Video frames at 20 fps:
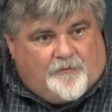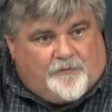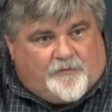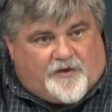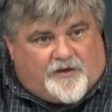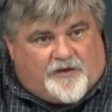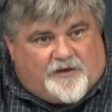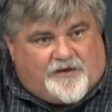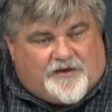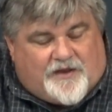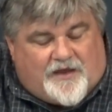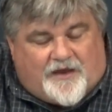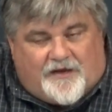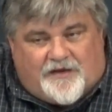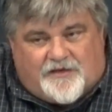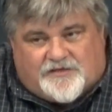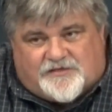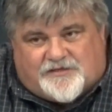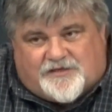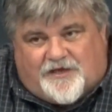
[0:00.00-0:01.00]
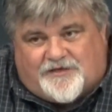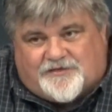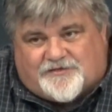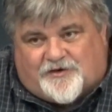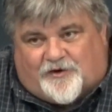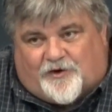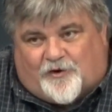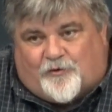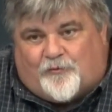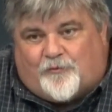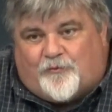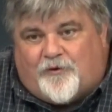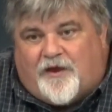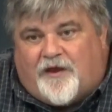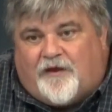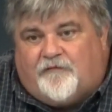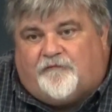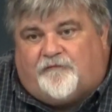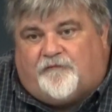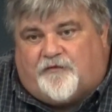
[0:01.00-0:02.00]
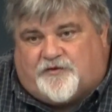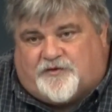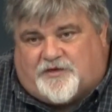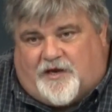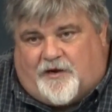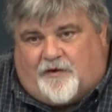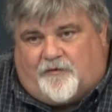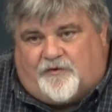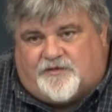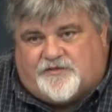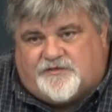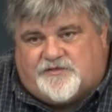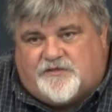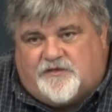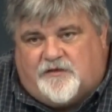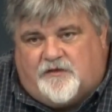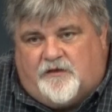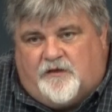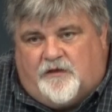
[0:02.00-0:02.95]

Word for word: But nanny states are great for tyrants.